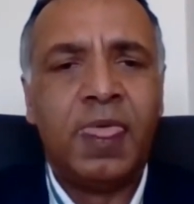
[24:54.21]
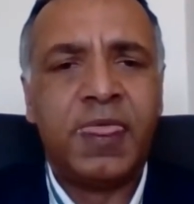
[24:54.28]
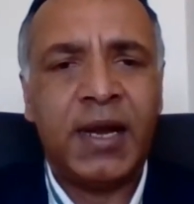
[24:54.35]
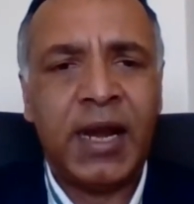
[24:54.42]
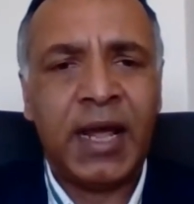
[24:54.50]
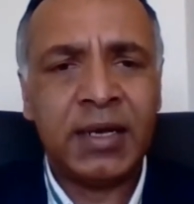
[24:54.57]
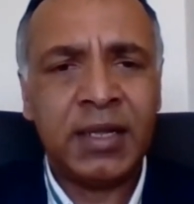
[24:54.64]

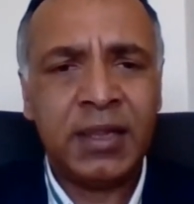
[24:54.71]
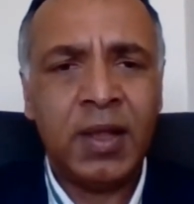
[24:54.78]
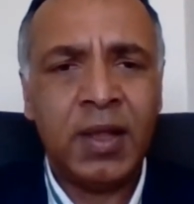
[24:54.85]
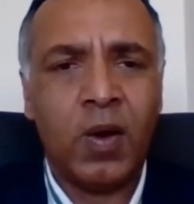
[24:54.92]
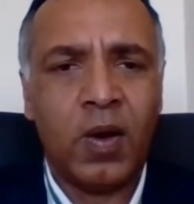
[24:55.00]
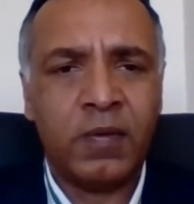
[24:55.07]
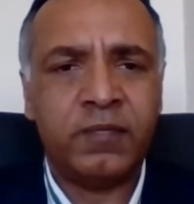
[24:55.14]
the
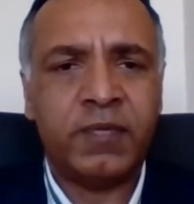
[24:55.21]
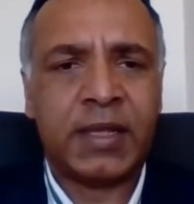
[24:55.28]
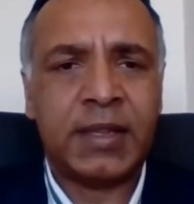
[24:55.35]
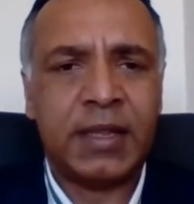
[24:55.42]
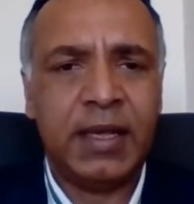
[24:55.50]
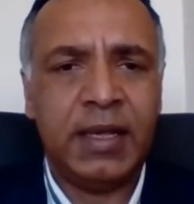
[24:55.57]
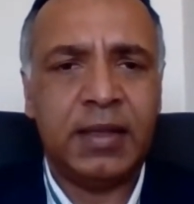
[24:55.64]
legacy of
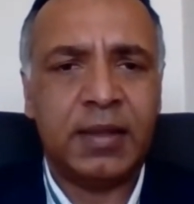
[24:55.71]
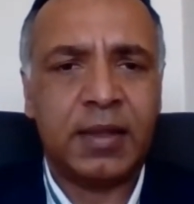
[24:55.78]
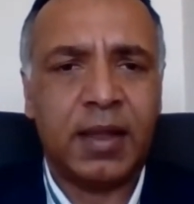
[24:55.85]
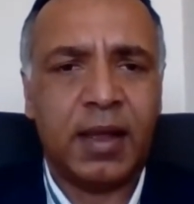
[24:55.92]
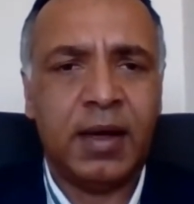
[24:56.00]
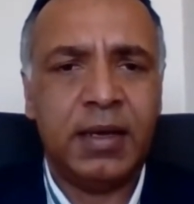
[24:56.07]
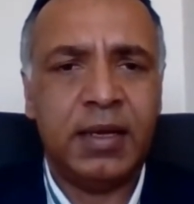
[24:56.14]

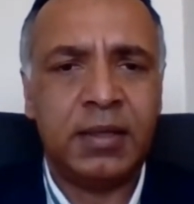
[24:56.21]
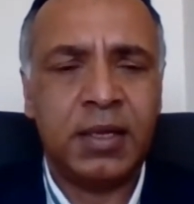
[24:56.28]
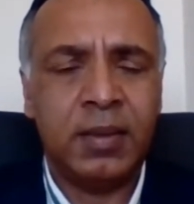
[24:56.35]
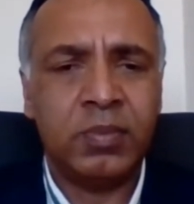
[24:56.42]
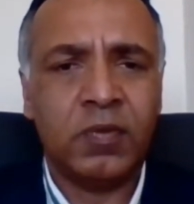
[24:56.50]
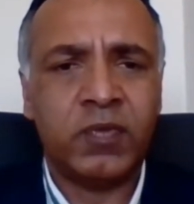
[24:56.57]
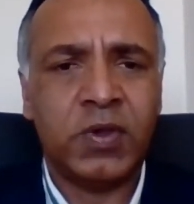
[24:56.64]
vaccines in
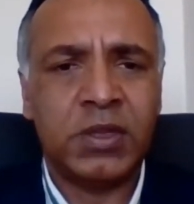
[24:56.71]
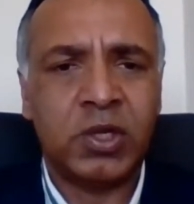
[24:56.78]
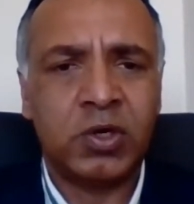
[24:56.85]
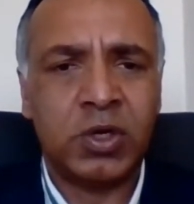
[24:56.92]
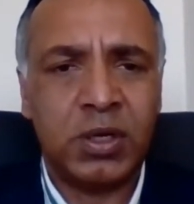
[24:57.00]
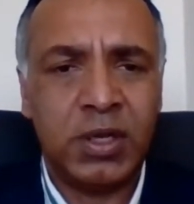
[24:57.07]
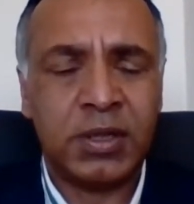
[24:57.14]
terms of
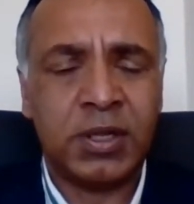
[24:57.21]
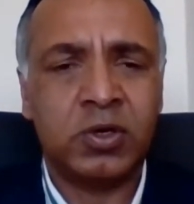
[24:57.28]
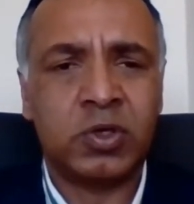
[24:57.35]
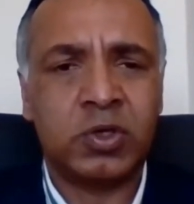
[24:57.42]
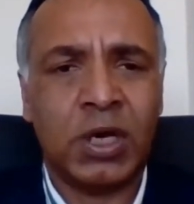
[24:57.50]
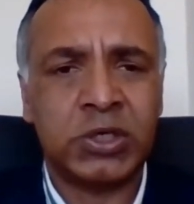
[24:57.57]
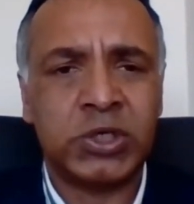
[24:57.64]
its
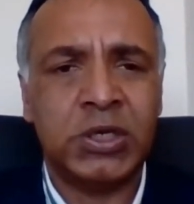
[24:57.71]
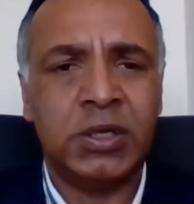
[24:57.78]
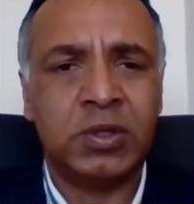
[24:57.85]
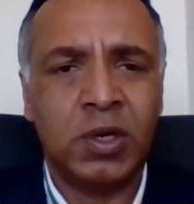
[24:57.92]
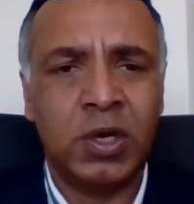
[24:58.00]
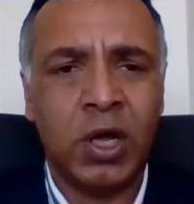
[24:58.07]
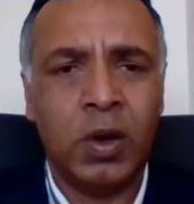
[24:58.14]
introduction
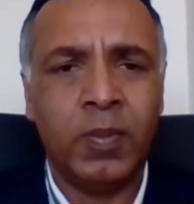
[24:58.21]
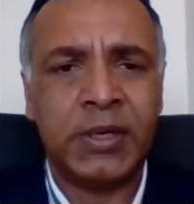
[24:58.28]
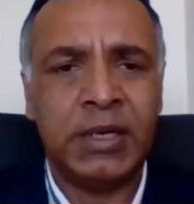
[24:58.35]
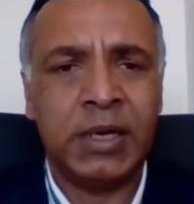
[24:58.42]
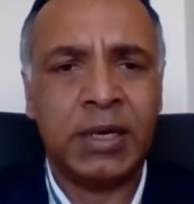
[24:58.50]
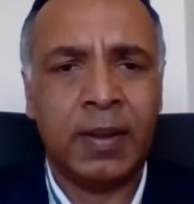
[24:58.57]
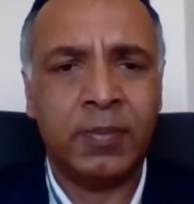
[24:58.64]
into low
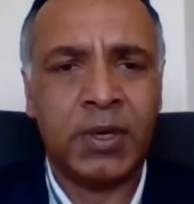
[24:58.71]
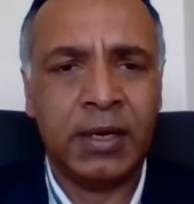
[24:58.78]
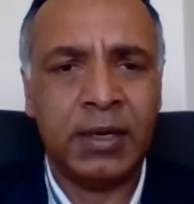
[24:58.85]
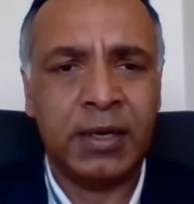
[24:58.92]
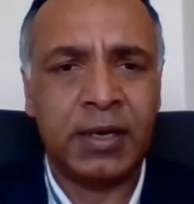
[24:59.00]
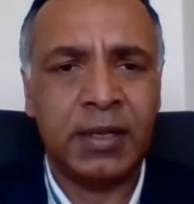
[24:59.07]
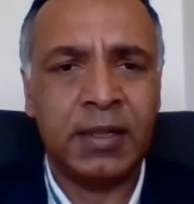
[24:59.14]
middle income
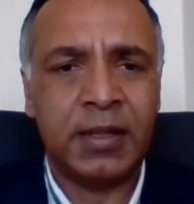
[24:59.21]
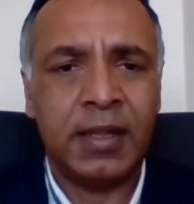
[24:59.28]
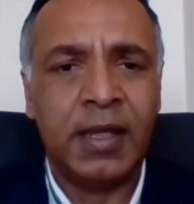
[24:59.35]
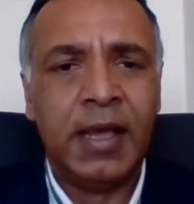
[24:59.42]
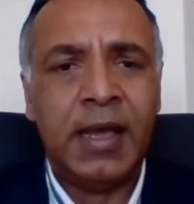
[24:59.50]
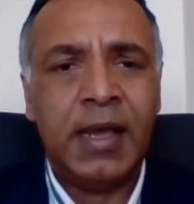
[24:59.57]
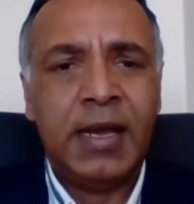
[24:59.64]
countries
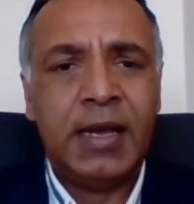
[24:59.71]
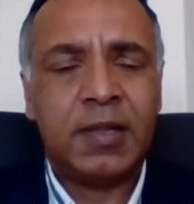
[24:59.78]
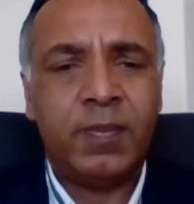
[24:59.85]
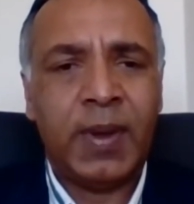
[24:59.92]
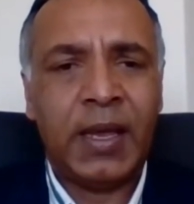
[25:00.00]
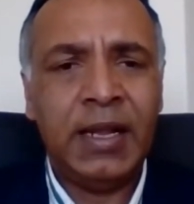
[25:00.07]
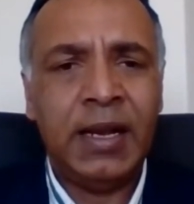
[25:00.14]

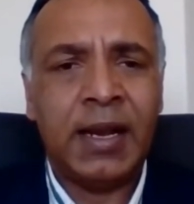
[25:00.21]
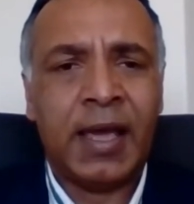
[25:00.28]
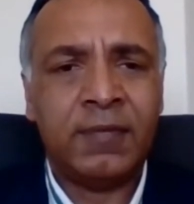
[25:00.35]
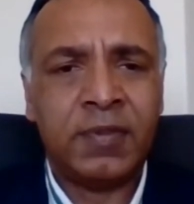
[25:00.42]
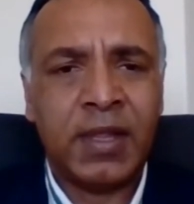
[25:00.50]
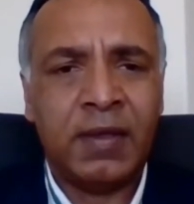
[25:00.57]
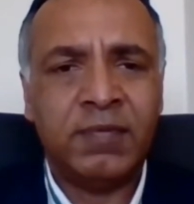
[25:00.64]
is many
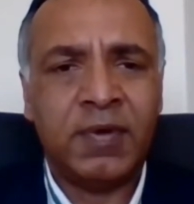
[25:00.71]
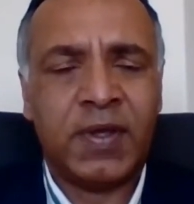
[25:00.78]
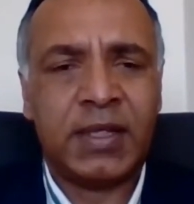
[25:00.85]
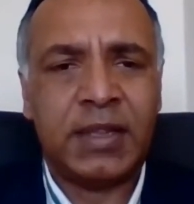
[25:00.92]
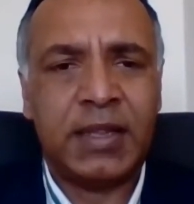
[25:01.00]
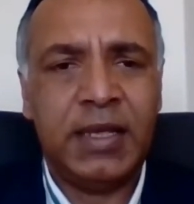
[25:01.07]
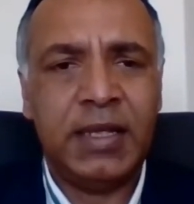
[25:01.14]
life-saving
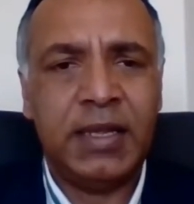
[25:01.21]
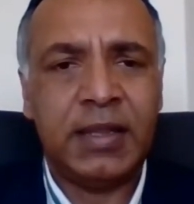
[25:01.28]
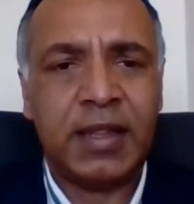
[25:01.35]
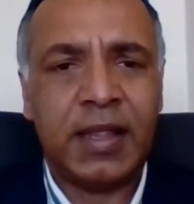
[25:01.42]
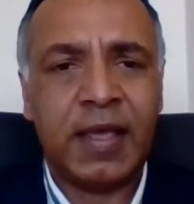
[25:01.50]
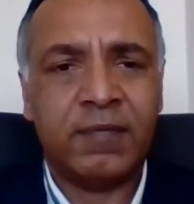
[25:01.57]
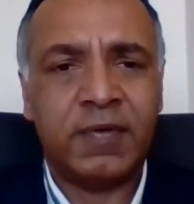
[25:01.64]

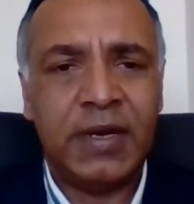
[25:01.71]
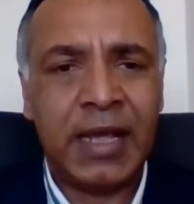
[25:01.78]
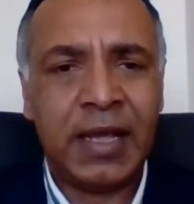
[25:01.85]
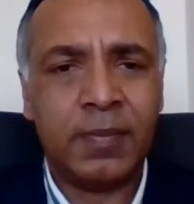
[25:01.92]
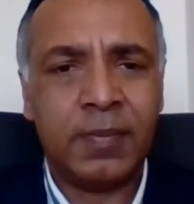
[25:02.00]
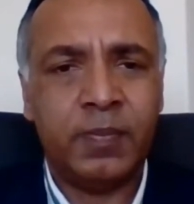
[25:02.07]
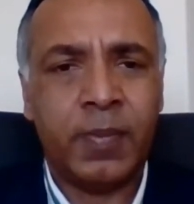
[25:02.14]
vaccines have
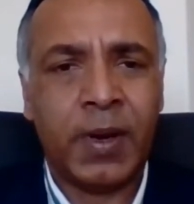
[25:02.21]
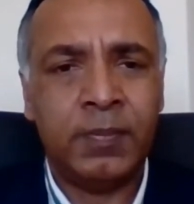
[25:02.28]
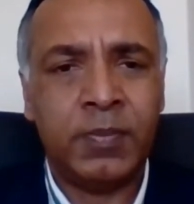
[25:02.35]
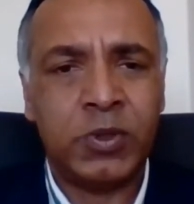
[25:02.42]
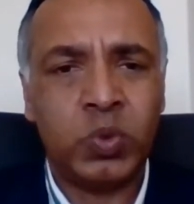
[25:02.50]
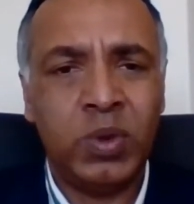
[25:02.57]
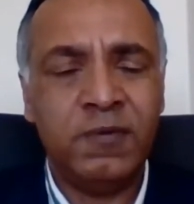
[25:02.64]
lagged by
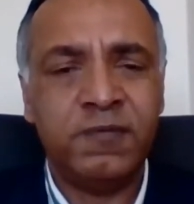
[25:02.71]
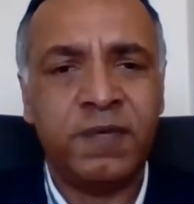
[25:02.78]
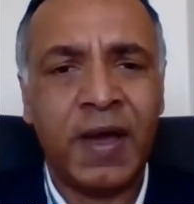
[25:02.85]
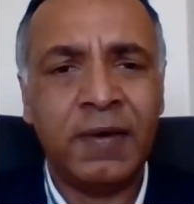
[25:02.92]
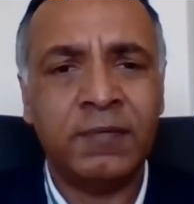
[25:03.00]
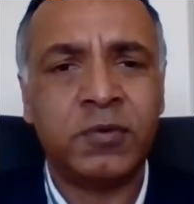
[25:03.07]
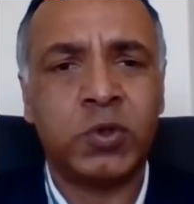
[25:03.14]
between
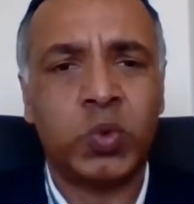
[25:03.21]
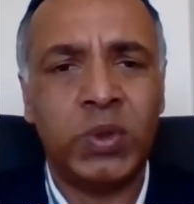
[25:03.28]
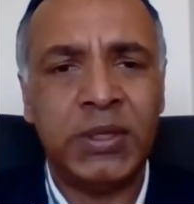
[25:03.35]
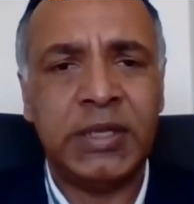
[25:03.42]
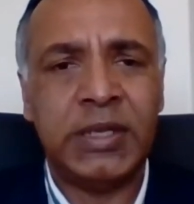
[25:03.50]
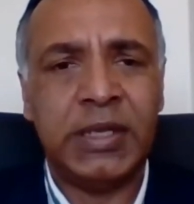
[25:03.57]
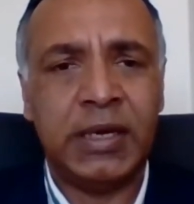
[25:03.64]
5 to
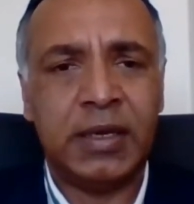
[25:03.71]
20